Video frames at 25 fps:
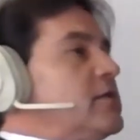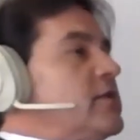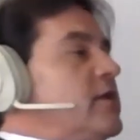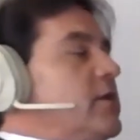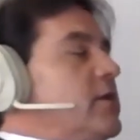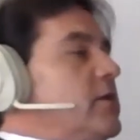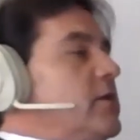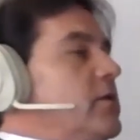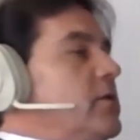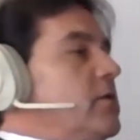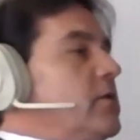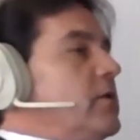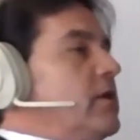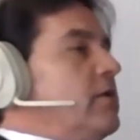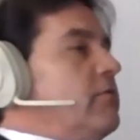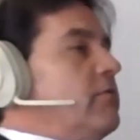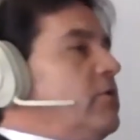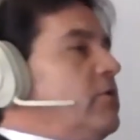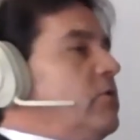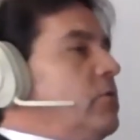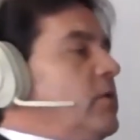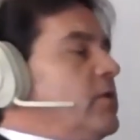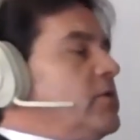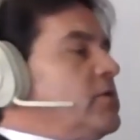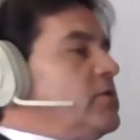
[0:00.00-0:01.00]
So if
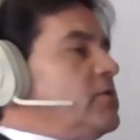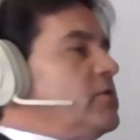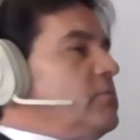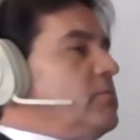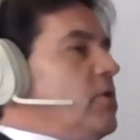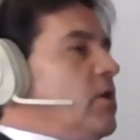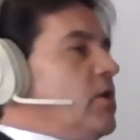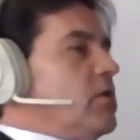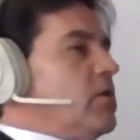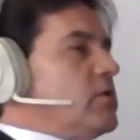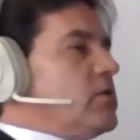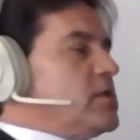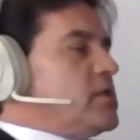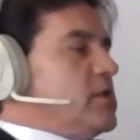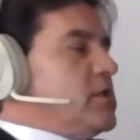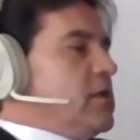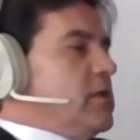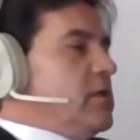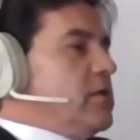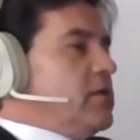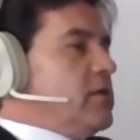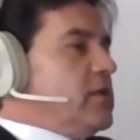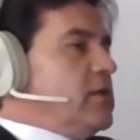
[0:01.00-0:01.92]
you want a democracy,